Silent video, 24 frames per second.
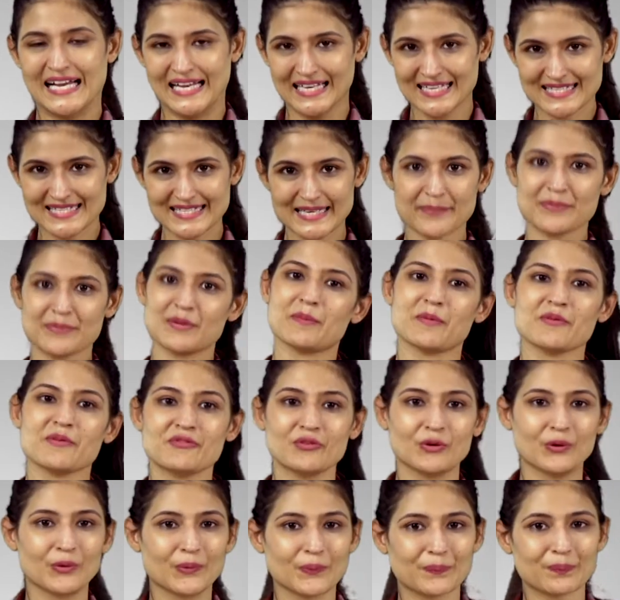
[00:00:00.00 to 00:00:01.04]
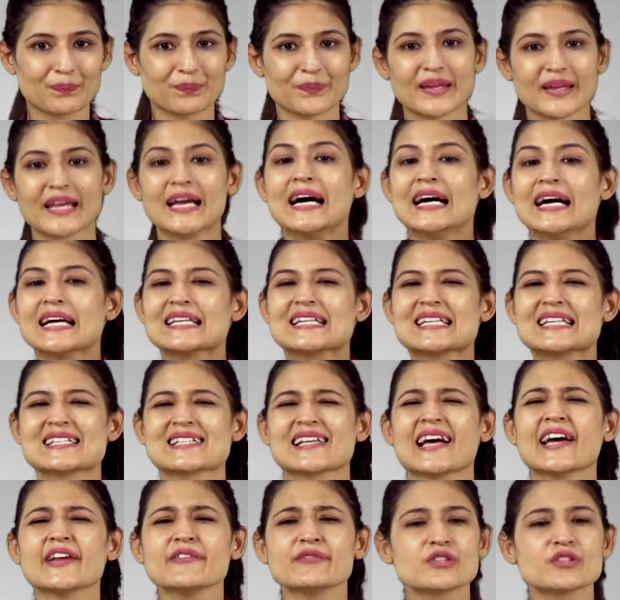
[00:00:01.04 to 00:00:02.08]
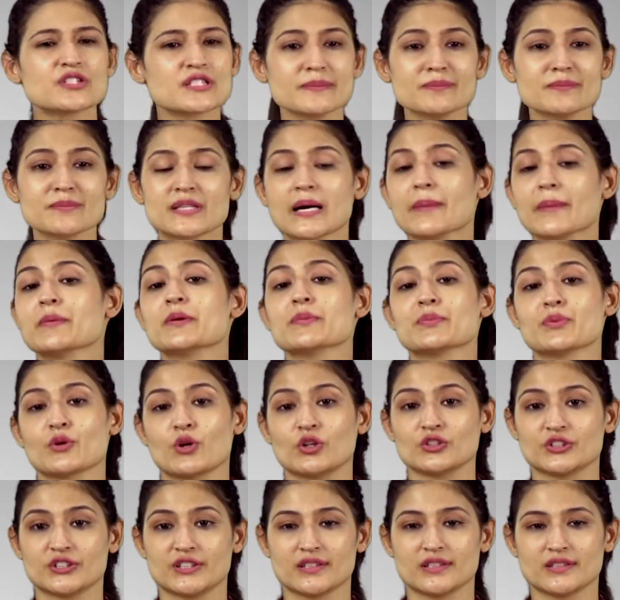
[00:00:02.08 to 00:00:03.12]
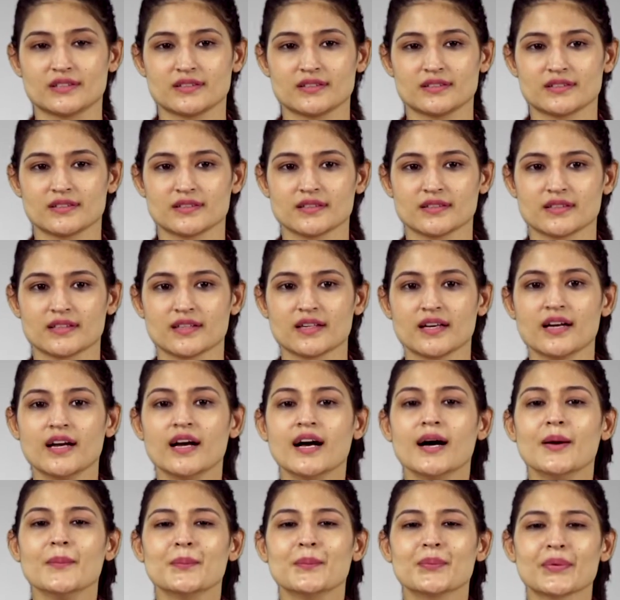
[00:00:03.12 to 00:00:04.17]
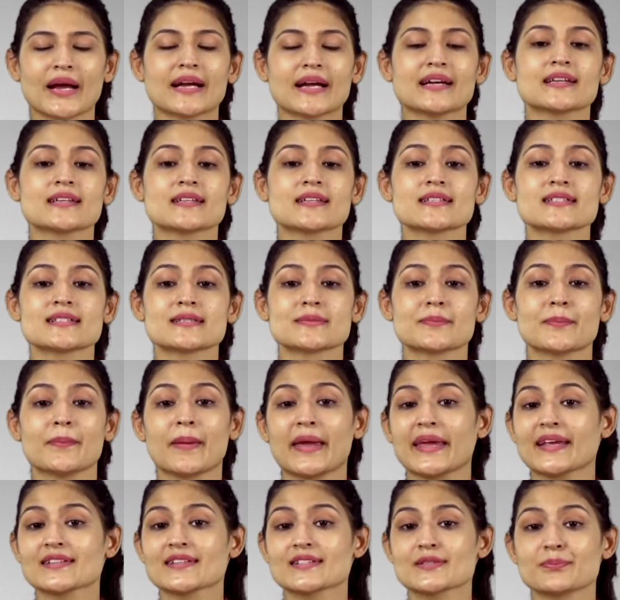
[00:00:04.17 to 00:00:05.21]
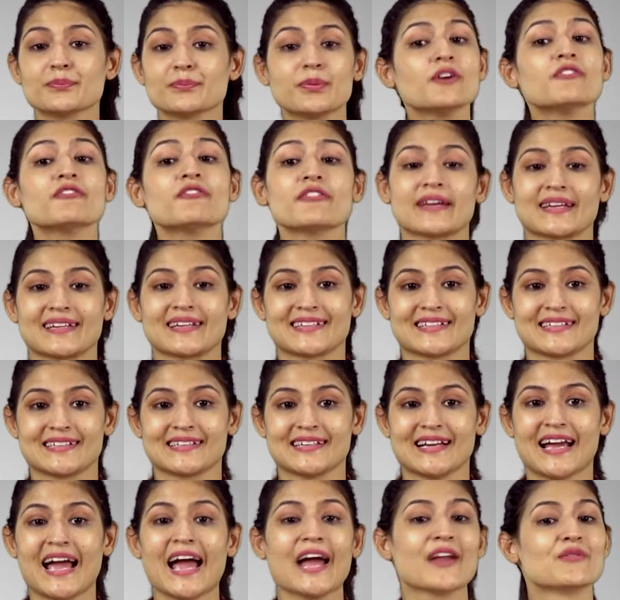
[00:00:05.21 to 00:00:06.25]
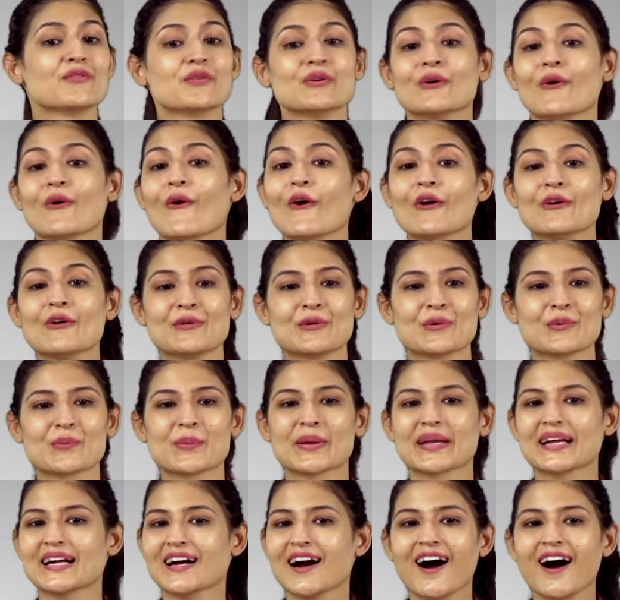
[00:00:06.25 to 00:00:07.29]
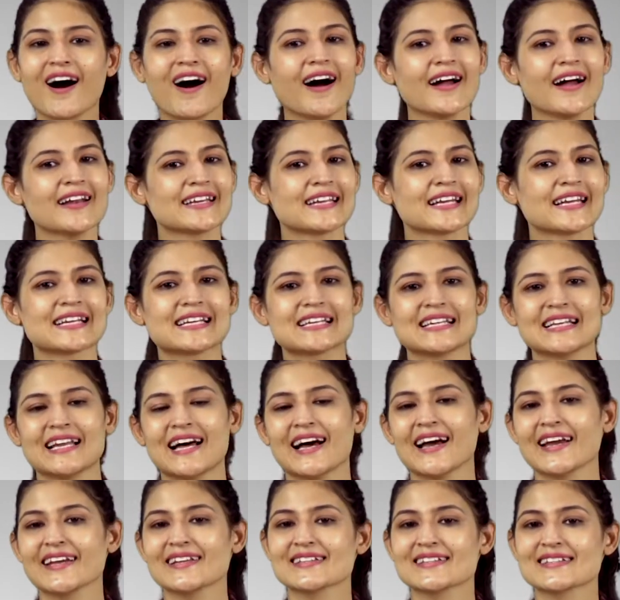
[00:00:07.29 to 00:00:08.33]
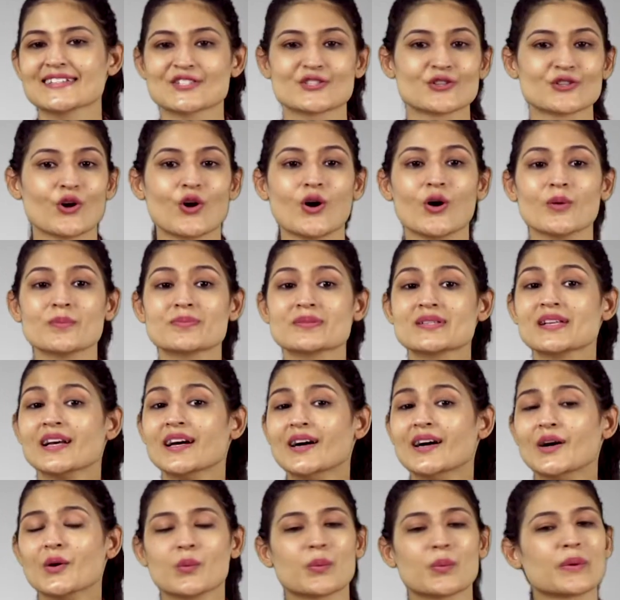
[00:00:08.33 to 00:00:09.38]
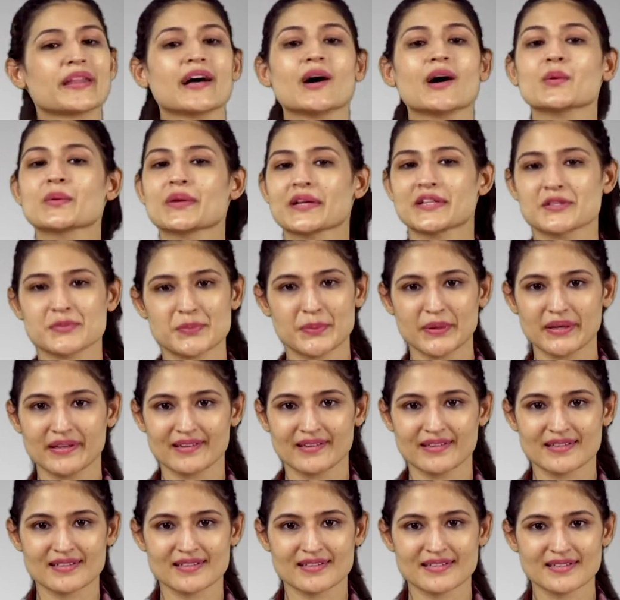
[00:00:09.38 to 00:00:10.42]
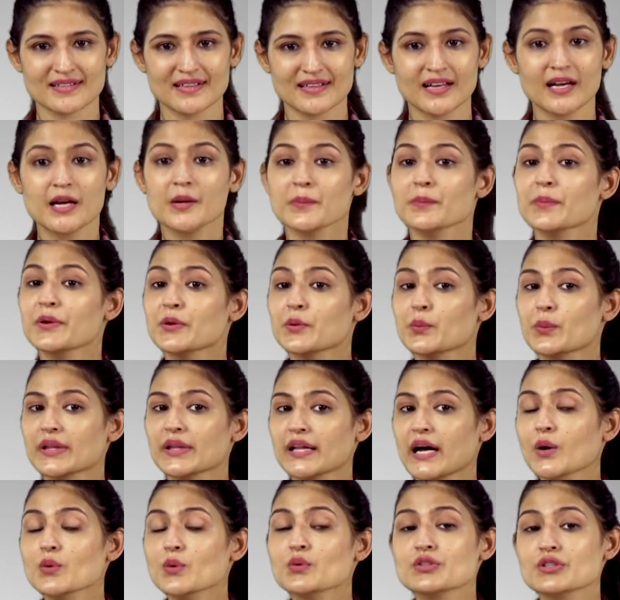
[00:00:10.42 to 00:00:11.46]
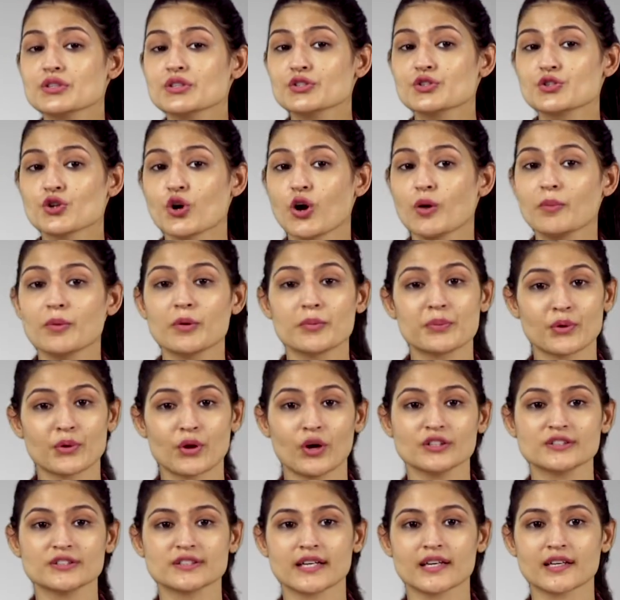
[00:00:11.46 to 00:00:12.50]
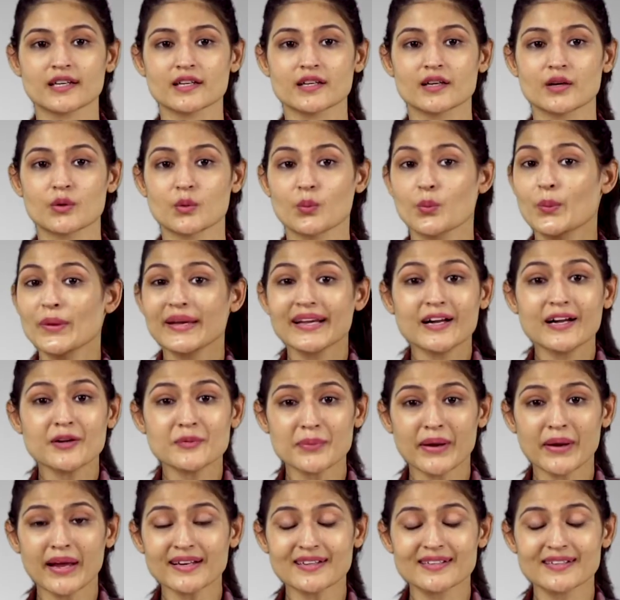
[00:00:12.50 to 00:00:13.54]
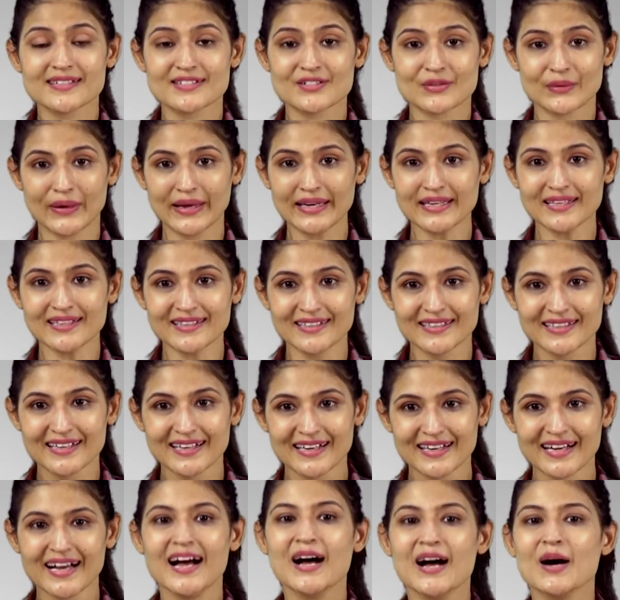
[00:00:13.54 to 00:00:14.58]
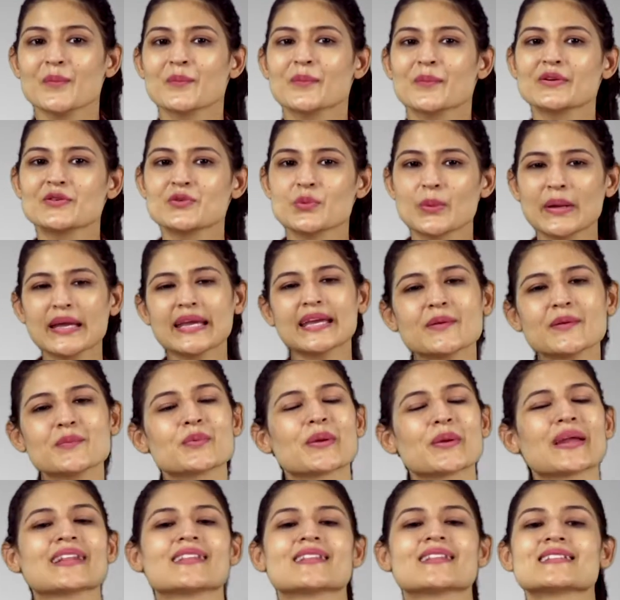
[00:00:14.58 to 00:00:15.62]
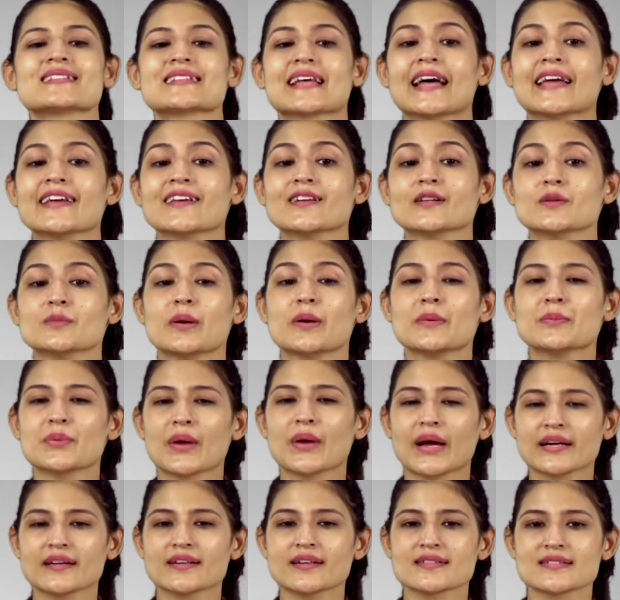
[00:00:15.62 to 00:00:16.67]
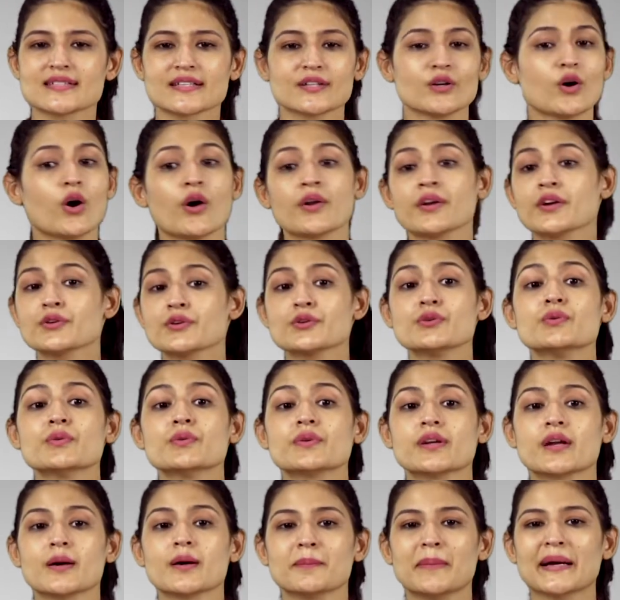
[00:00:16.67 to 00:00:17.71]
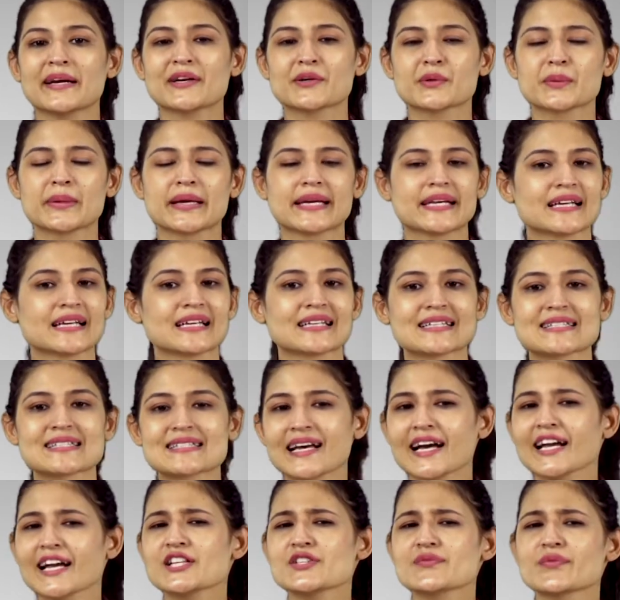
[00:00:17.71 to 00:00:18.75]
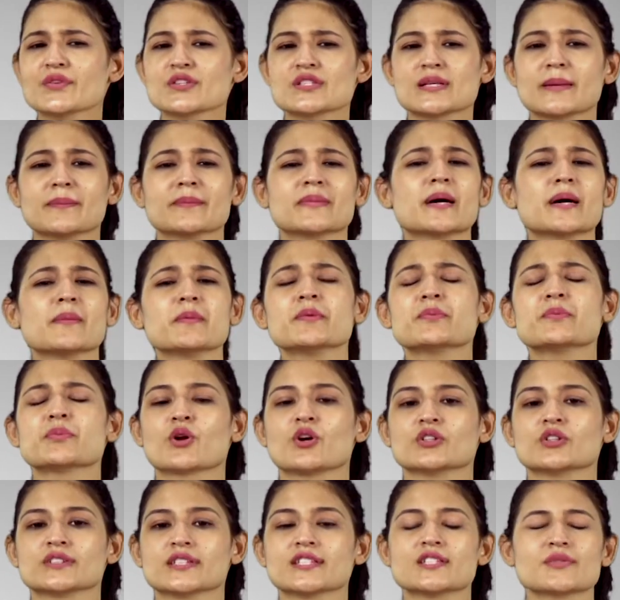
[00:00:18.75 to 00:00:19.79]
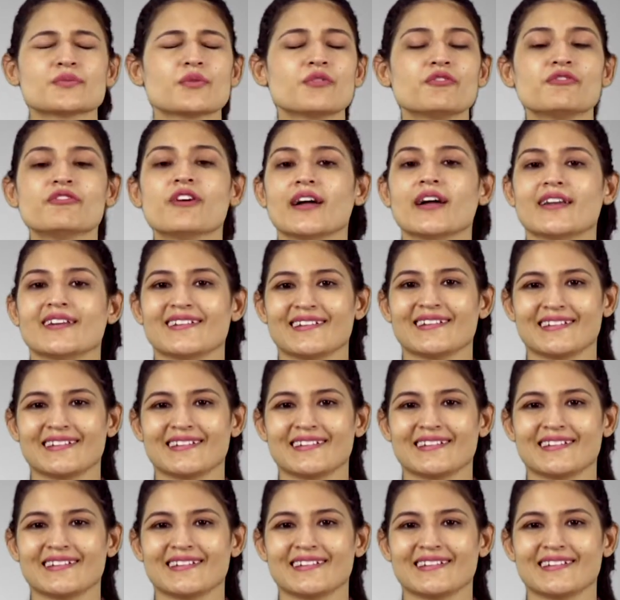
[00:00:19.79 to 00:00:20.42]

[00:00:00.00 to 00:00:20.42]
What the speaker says: Step number 4, design for some dummy project. Practice makes perfect. And we all know we can't get clients, jobs without experience. But without a job or project, we can't practice, right? But we break the cycle by practicing on our own, by creating designs for some dummy projects for fun.